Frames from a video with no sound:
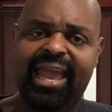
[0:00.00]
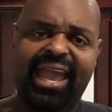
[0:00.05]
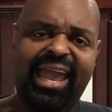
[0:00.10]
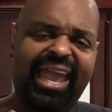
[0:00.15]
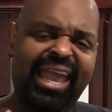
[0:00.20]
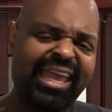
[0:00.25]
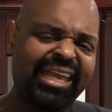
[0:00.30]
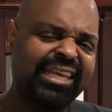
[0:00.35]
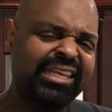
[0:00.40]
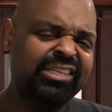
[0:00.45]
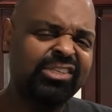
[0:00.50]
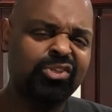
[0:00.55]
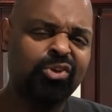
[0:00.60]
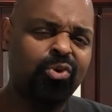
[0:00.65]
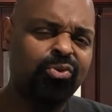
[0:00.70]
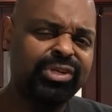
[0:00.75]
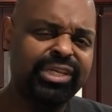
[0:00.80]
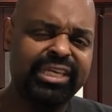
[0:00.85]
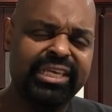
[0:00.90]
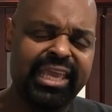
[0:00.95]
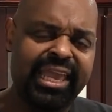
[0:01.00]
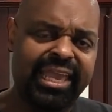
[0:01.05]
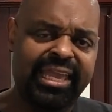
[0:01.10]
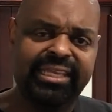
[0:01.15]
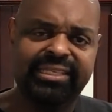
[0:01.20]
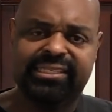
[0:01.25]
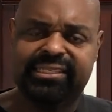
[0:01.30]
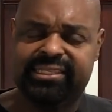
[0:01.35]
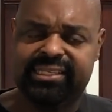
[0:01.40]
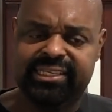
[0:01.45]
Angus only
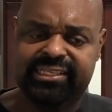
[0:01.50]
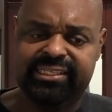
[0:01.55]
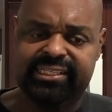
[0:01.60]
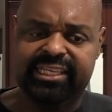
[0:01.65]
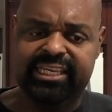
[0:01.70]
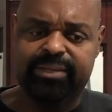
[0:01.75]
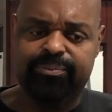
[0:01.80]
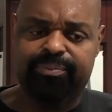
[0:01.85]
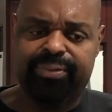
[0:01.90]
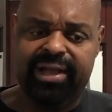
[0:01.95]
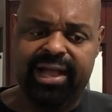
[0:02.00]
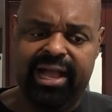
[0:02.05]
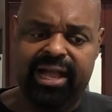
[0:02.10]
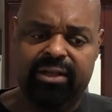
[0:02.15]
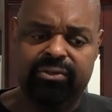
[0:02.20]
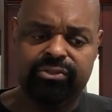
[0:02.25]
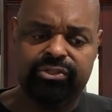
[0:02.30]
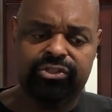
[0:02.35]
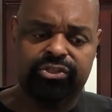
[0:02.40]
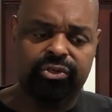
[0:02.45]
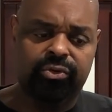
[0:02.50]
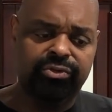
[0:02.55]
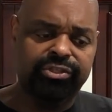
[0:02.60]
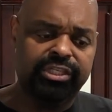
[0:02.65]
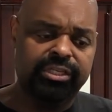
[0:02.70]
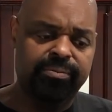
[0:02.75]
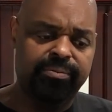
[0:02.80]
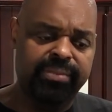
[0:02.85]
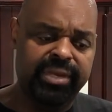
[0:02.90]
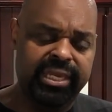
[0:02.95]
gained 16 pounds. So
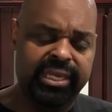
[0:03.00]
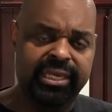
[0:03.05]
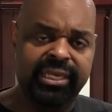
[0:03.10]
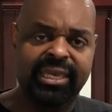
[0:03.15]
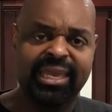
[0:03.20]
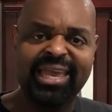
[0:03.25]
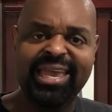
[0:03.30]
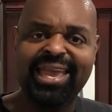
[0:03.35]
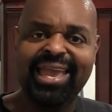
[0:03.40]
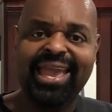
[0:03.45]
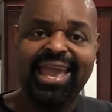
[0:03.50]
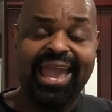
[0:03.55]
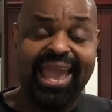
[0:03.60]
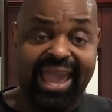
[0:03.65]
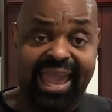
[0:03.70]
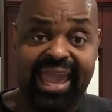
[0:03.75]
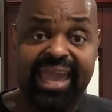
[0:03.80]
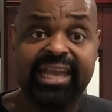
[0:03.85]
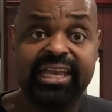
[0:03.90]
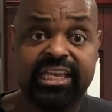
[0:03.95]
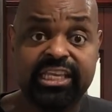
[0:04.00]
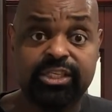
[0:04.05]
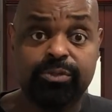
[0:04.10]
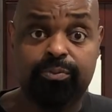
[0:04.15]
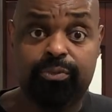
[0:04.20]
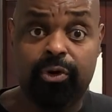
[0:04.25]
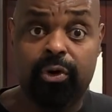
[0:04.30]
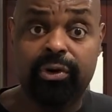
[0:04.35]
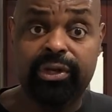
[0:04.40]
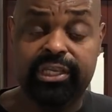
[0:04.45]
to me, Angus
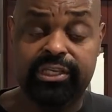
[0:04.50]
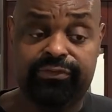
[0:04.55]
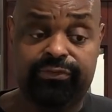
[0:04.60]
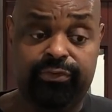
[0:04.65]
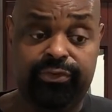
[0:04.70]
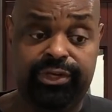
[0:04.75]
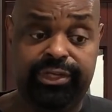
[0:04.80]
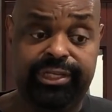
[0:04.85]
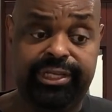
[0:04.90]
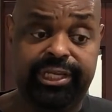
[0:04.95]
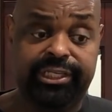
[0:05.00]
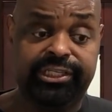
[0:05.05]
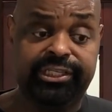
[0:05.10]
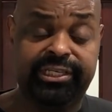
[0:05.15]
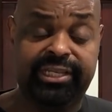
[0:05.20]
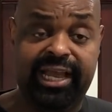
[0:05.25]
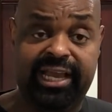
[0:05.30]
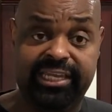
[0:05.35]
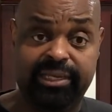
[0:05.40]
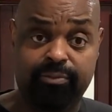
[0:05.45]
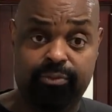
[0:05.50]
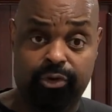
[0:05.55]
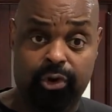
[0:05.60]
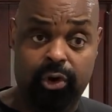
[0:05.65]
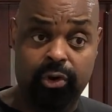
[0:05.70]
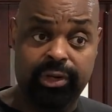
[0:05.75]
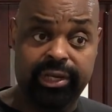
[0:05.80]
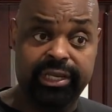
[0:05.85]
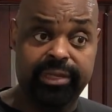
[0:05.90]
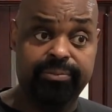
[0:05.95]
broke his food addiction. Now, he
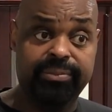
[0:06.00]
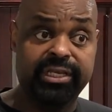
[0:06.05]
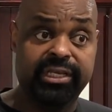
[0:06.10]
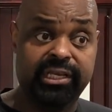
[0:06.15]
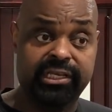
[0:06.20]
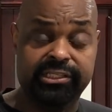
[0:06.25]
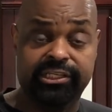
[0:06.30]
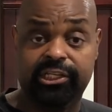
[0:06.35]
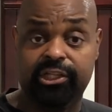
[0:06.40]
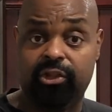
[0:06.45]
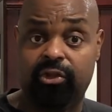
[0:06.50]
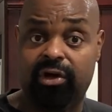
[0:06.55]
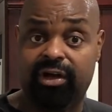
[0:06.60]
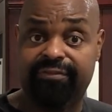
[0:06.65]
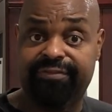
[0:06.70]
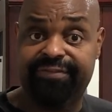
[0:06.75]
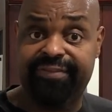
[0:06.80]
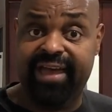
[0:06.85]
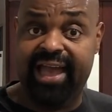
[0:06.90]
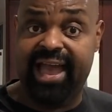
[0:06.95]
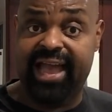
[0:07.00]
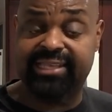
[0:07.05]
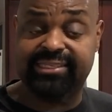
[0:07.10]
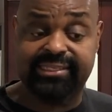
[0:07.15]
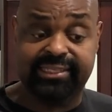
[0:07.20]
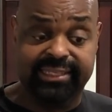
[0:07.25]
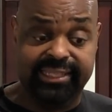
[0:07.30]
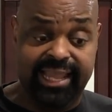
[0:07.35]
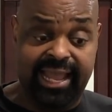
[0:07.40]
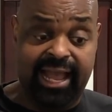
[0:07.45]
broke it because of the long
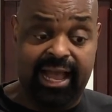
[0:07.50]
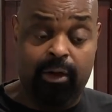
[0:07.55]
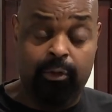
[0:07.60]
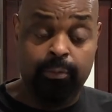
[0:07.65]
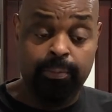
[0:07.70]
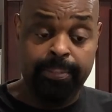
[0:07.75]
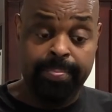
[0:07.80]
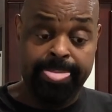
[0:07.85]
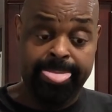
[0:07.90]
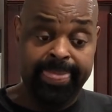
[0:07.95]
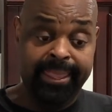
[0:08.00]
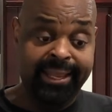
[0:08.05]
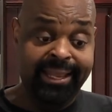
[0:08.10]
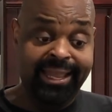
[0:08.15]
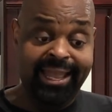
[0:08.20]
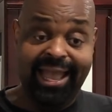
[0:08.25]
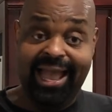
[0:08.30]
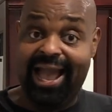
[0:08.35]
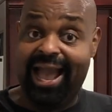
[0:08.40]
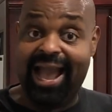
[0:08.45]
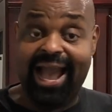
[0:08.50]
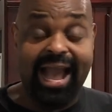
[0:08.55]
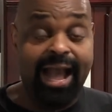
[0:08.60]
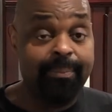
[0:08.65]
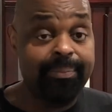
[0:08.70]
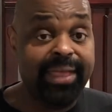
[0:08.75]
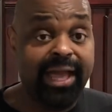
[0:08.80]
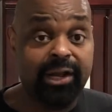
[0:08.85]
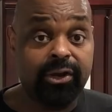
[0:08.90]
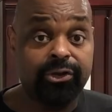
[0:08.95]
fast. Now, I'm
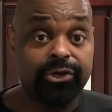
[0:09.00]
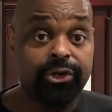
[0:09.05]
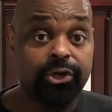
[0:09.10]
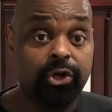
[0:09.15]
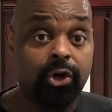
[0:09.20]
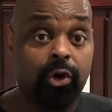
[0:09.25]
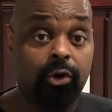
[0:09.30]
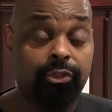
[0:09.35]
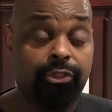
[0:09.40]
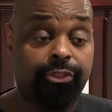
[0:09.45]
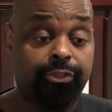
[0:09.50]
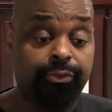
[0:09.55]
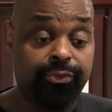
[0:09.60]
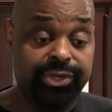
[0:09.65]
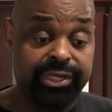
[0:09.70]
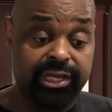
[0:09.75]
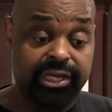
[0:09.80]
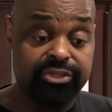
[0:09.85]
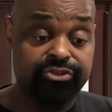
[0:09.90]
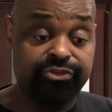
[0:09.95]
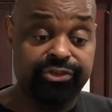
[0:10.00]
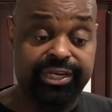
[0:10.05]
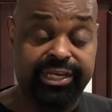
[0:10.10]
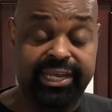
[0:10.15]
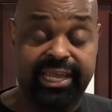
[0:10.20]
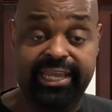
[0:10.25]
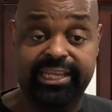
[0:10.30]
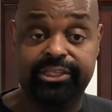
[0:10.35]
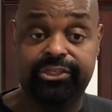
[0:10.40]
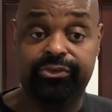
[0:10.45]
not going to go
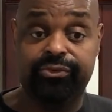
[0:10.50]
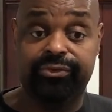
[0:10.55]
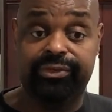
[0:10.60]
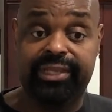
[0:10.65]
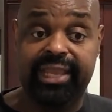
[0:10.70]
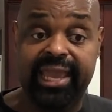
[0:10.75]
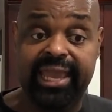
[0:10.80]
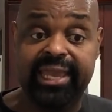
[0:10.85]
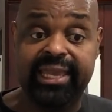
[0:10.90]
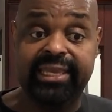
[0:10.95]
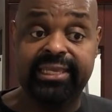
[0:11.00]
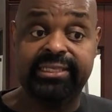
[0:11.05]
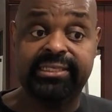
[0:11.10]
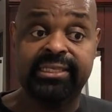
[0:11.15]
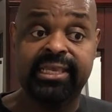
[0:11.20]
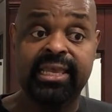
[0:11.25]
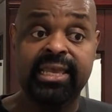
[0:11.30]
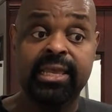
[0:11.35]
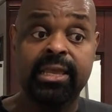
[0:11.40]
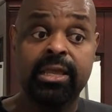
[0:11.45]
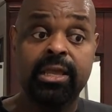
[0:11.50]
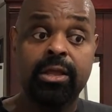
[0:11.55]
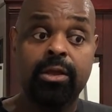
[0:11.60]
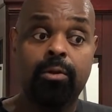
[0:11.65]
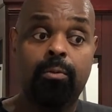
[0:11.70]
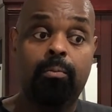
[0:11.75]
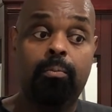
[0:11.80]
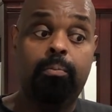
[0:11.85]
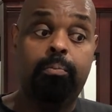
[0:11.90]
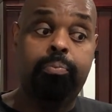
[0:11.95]
382 days,
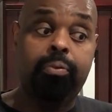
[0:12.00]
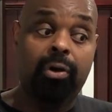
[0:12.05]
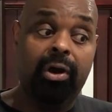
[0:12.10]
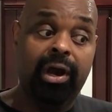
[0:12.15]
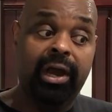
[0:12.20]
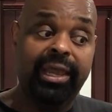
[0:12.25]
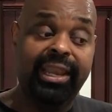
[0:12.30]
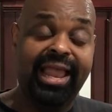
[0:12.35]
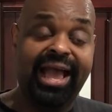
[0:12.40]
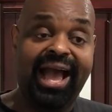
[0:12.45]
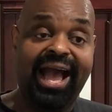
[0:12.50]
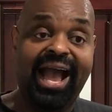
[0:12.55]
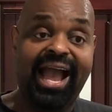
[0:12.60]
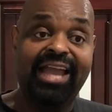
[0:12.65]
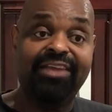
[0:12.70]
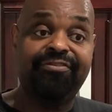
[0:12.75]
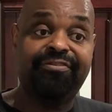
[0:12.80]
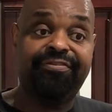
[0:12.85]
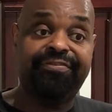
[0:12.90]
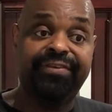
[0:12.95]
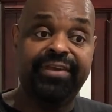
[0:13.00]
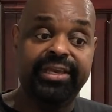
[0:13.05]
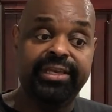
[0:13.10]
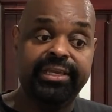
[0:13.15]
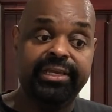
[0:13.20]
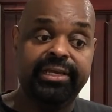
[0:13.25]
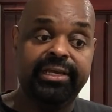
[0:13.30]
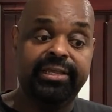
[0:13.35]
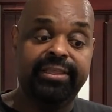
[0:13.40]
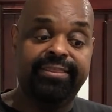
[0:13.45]
but I
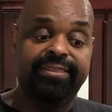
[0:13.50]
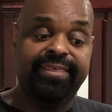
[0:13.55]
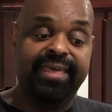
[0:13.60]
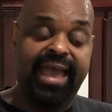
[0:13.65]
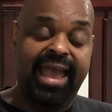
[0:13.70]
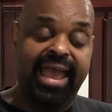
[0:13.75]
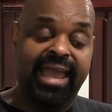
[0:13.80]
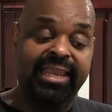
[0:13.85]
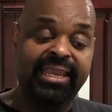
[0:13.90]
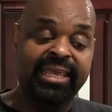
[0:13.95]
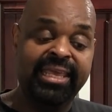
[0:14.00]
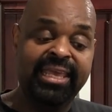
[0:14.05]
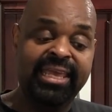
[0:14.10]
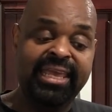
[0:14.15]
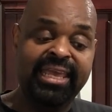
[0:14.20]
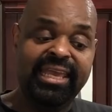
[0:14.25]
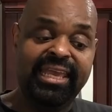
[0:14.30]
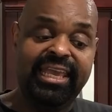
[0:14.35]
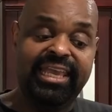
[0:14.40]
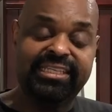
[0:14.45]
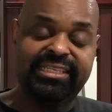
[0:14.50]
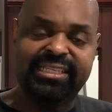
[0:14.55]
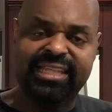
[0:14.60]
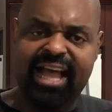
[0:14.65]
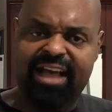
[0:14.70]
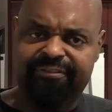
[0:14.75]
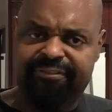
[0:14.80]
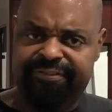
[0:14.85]
figure that it's not